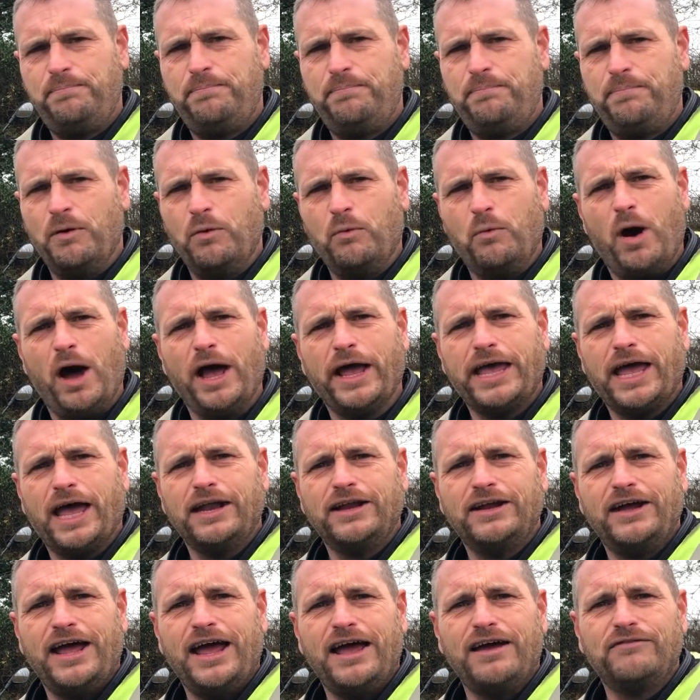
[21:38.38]
but why can't
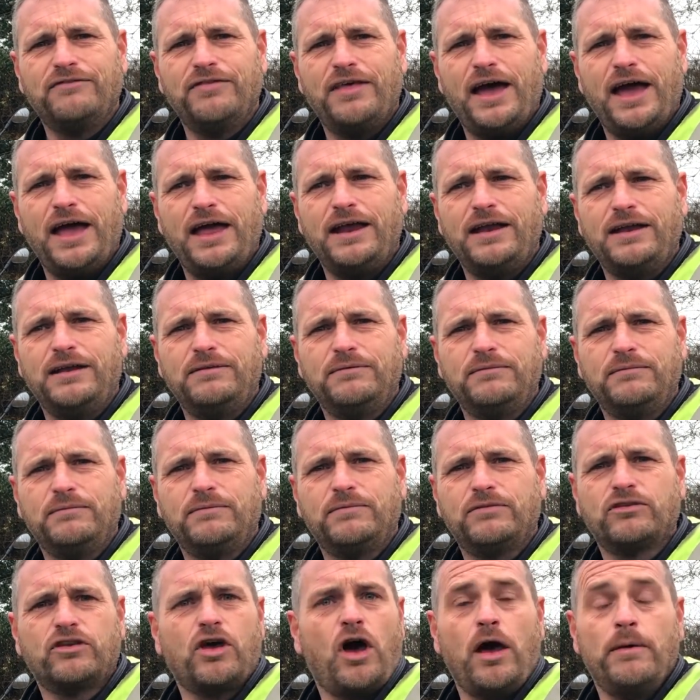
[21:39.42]
I have that in
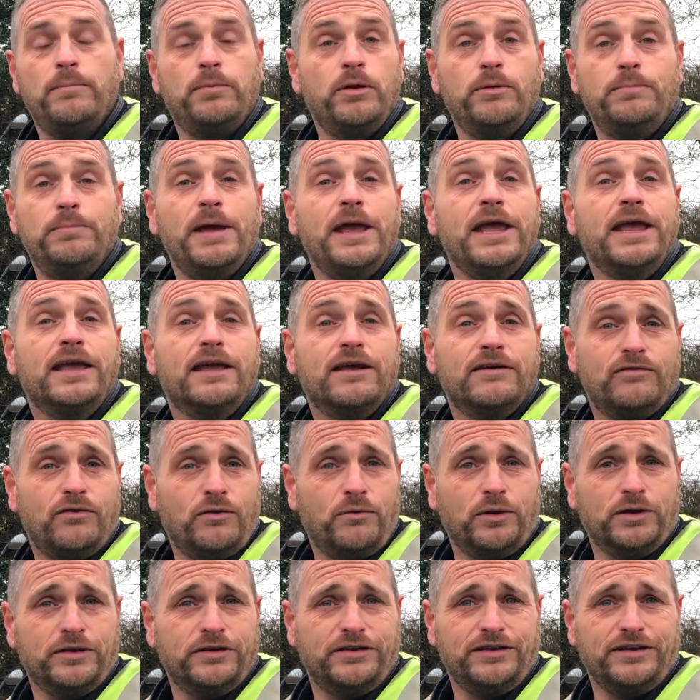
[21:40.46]
sky blue pink if I
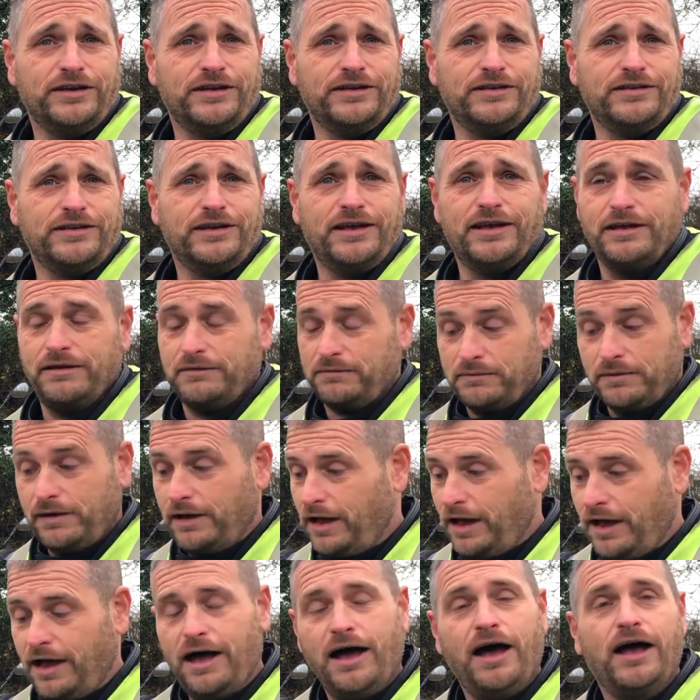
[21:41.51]
wanted it to?
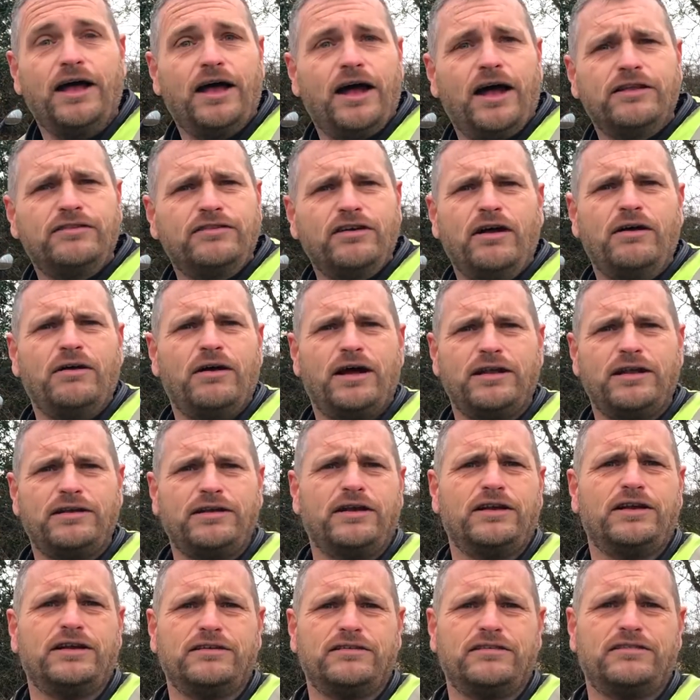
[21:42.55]
I
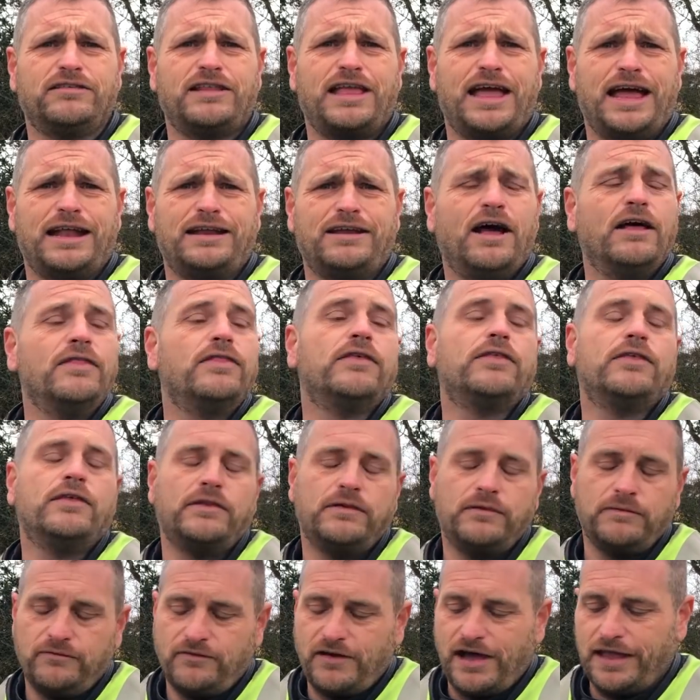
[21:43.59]
don't understand, other than the
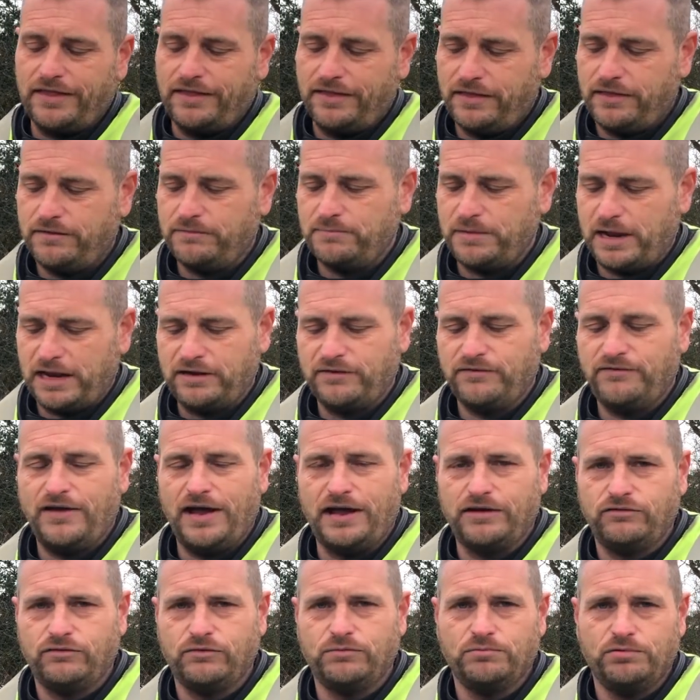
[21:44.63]
fact that the
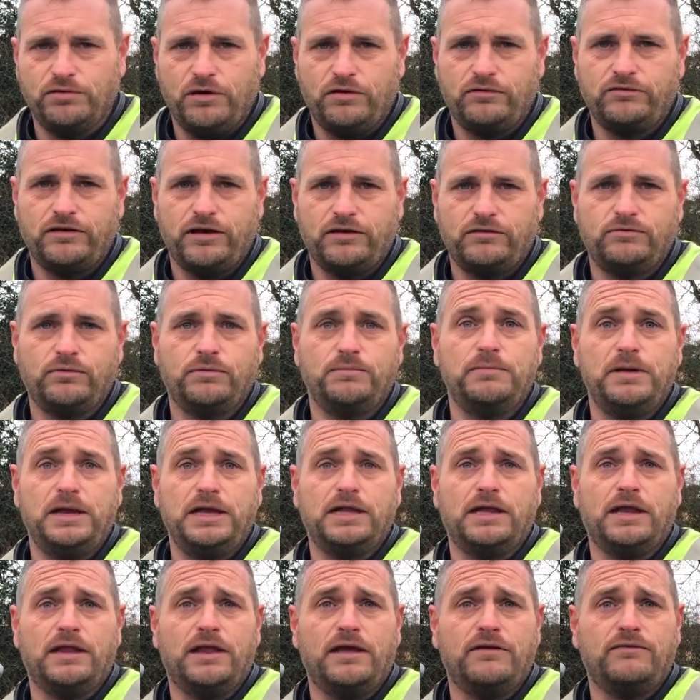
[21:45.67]
manufacturing process would mean
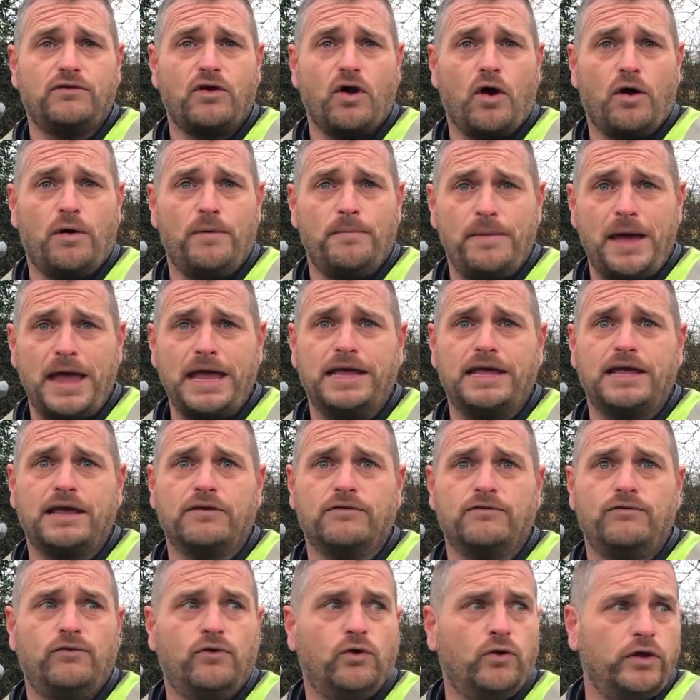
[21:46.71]
that they've got to make it
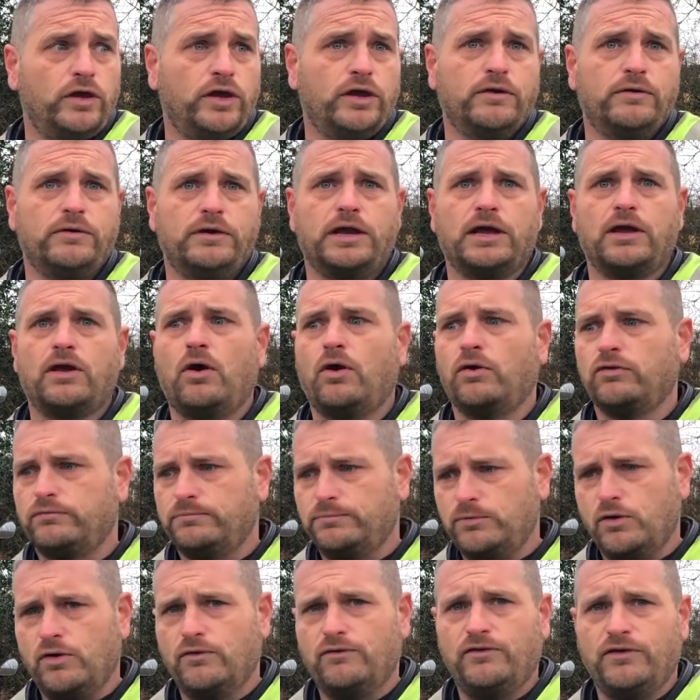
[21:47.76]
for you and it costs
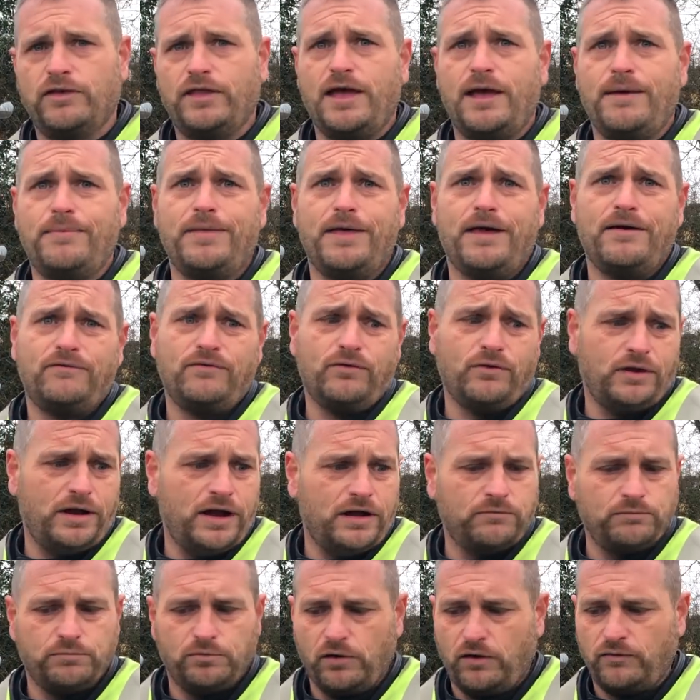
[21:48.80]
more for them, therefore less
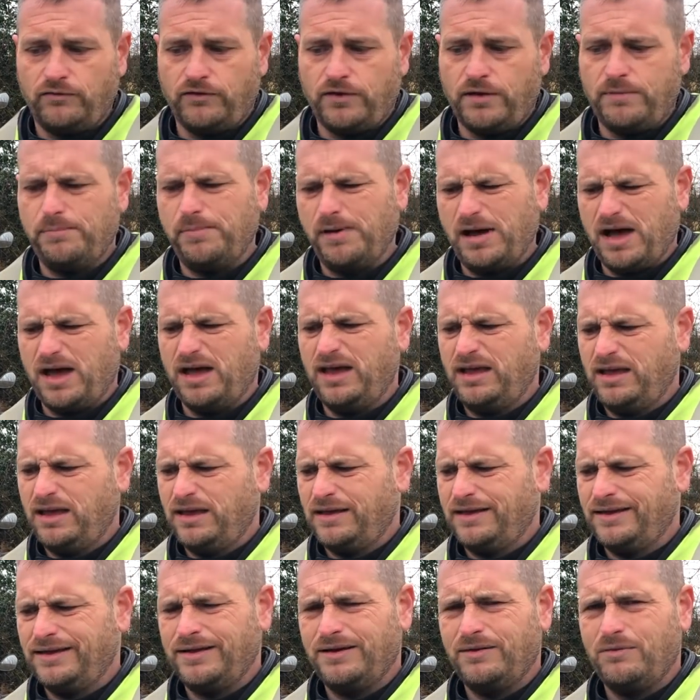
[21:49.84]
profit. But
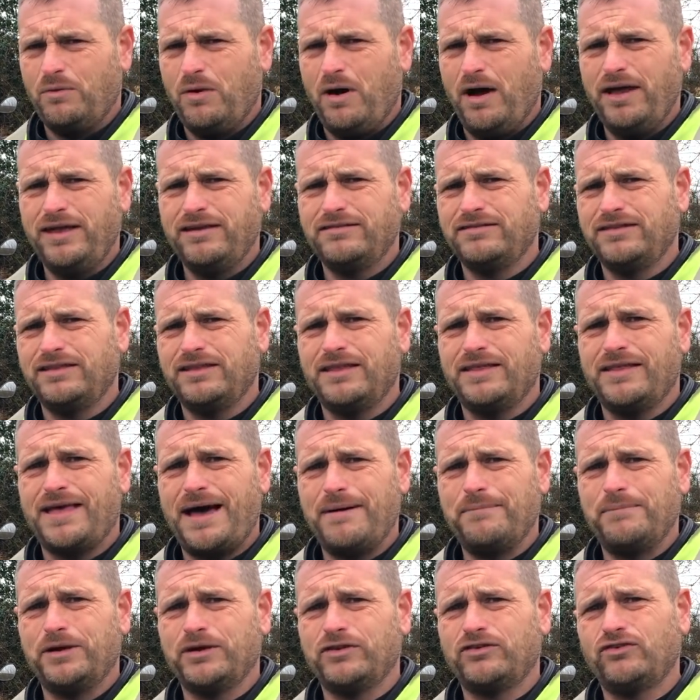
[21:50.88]
why isn't there that
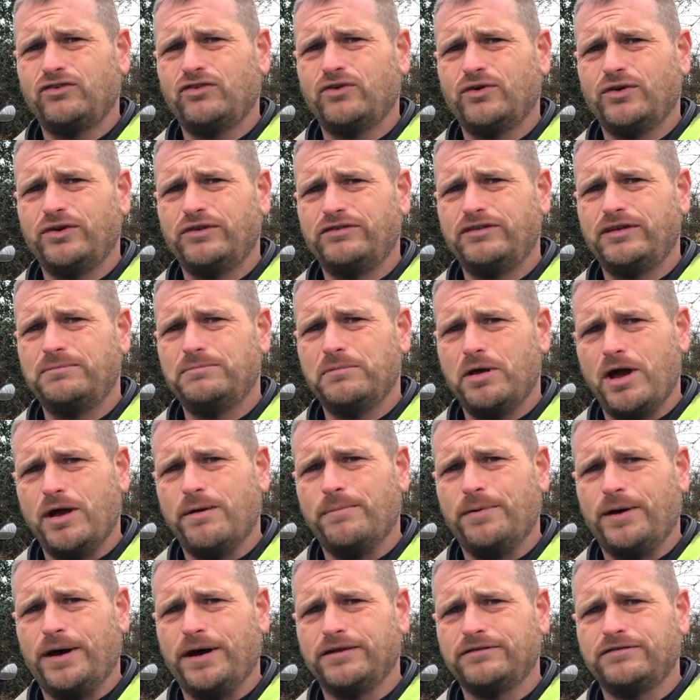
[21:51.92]
much choice in
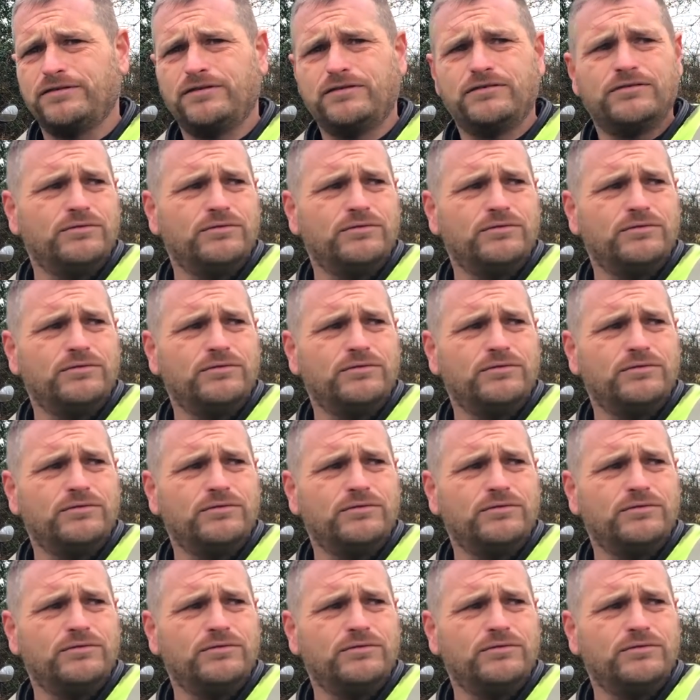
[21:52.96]
motorbikes?